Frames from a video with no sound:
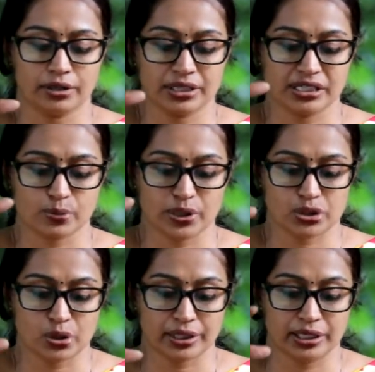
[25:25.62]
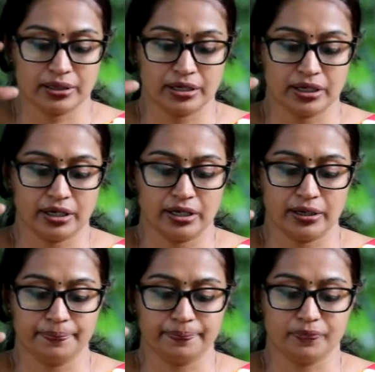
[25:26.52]
these Victorian
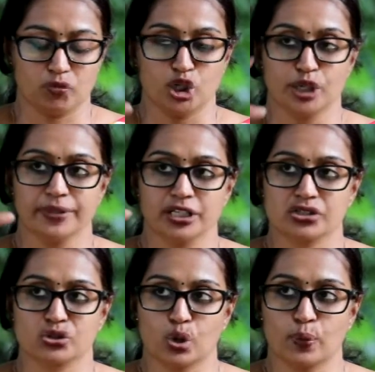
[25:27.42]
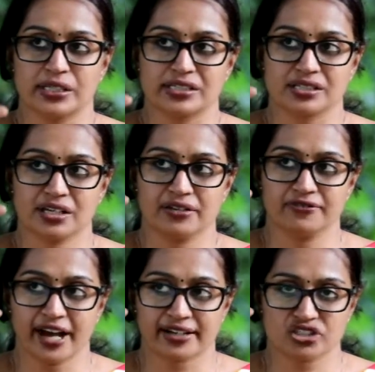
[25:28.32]
voluminous novels in
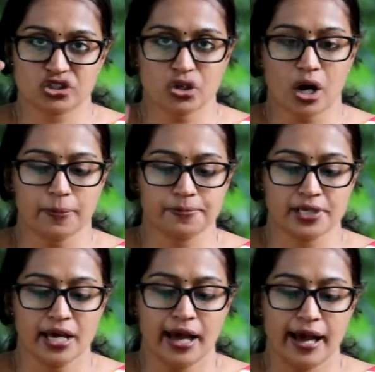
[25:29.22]
fact stopped,